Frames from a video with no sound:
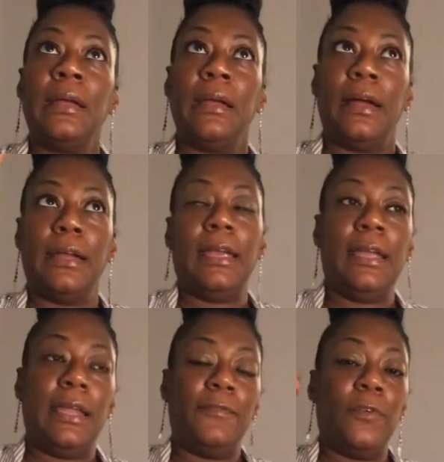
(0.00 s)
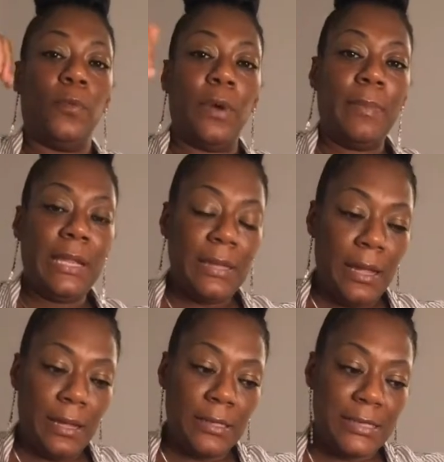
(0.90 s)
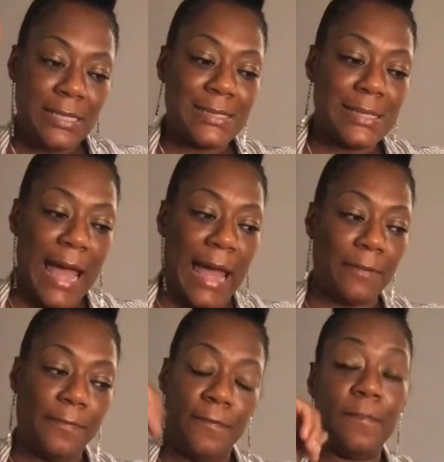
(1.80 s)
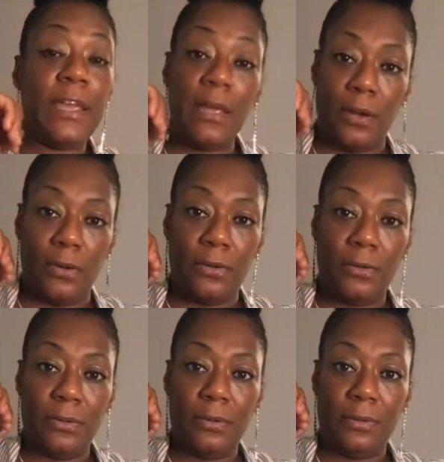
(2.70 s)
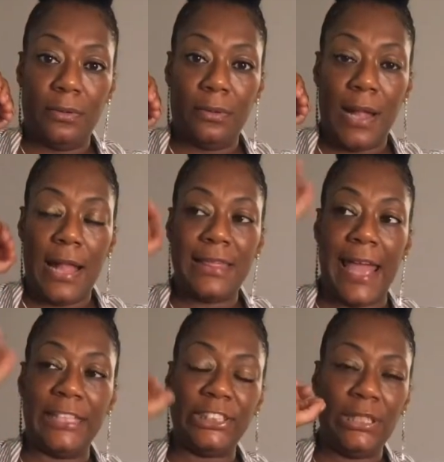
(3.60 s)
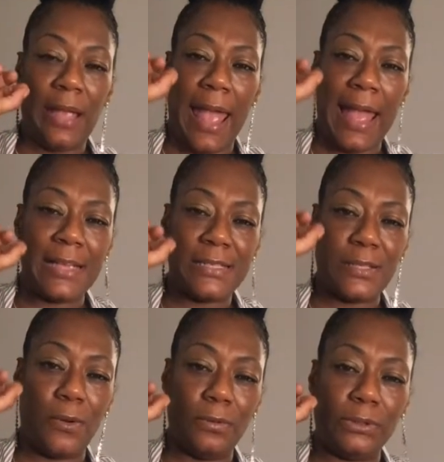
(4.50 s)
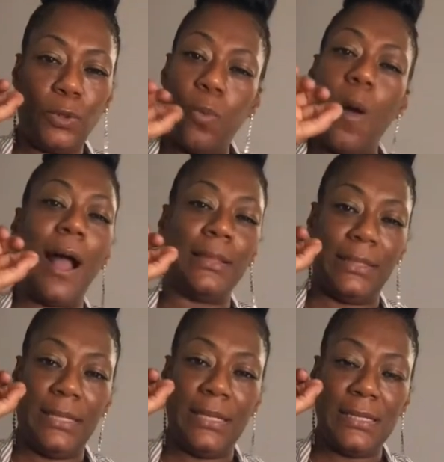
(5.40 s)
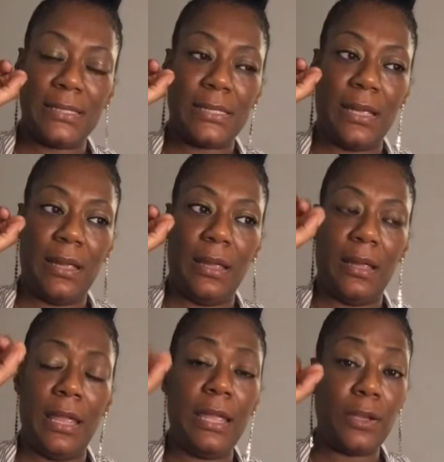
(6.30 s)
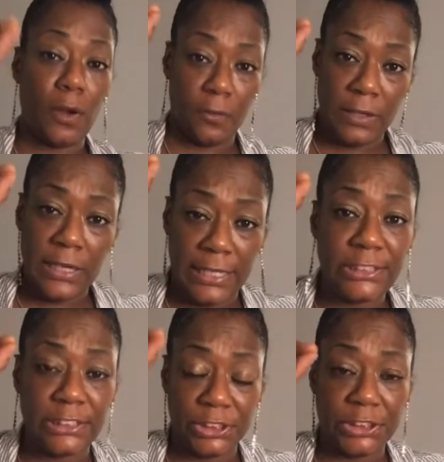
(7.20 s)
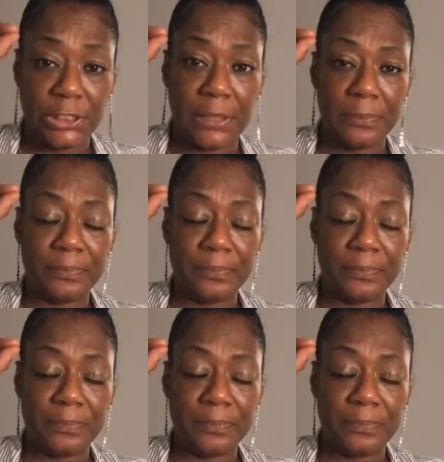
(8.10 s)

again, if a woman does not feel that she has those qualities in her relationship,